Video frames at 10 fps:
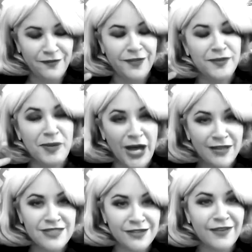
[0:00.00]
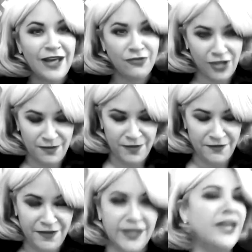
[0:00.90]
of the positive outcome of
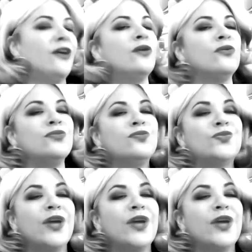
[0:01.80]
the video